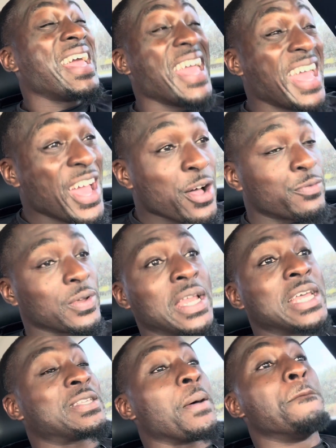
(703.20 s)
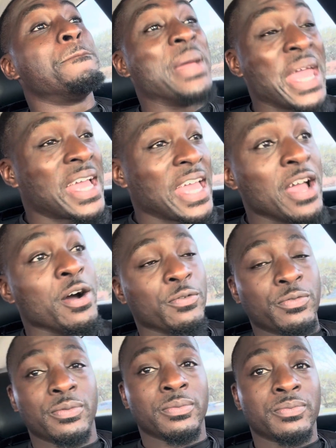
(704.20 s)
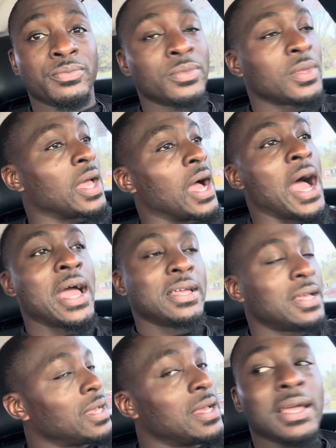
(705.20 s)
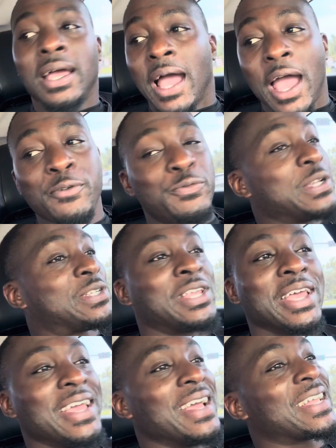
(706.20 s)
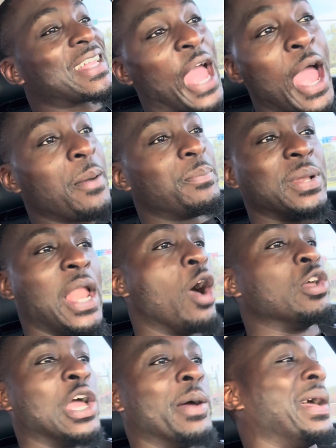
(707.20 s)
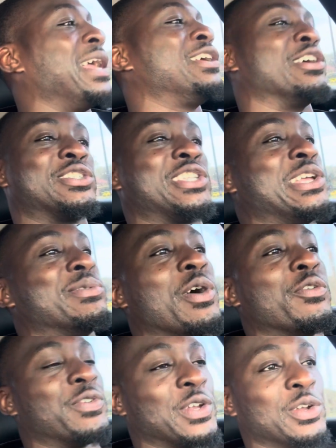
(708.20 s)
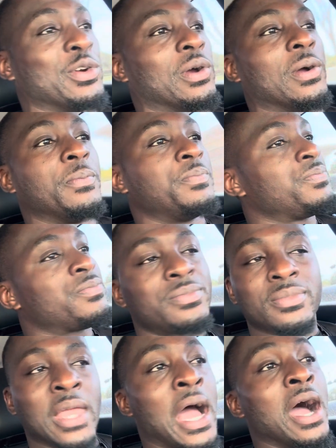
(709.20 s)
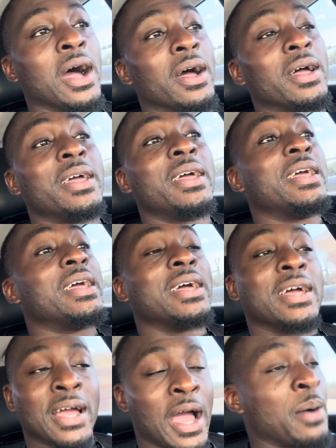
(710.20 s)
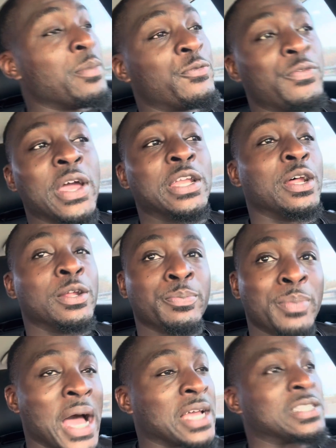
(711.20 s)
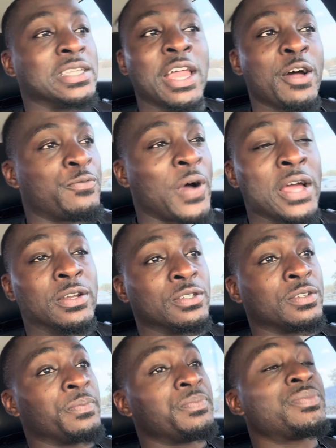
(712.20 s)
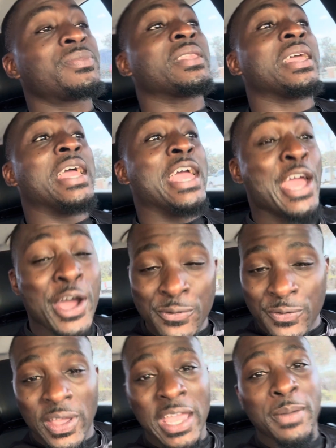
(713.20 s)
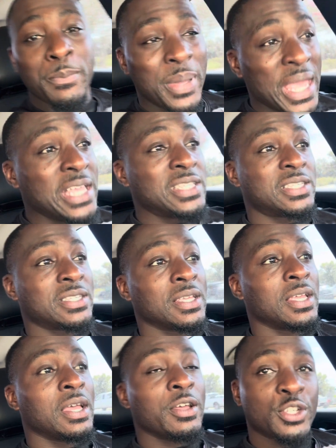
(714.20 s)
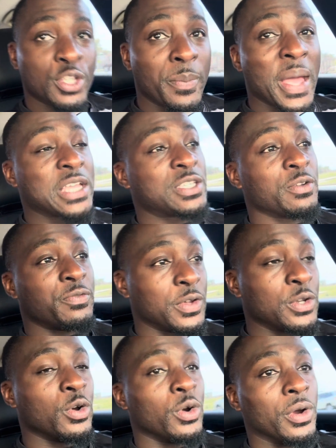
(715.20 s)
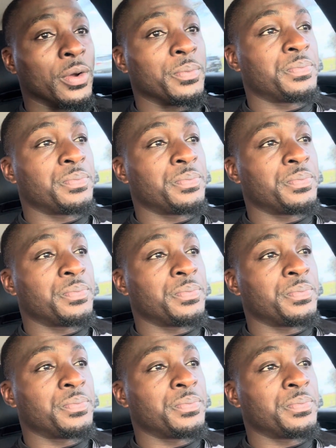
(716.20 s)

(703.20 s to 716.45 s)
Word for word: if, and that's a big if, all right? I ain't finna sit here and cap and be like, oh yeah, man, he gonna on Fundora. Nah, I'm a fan of boxing, not fighters. If he beats Sebastian Fundora,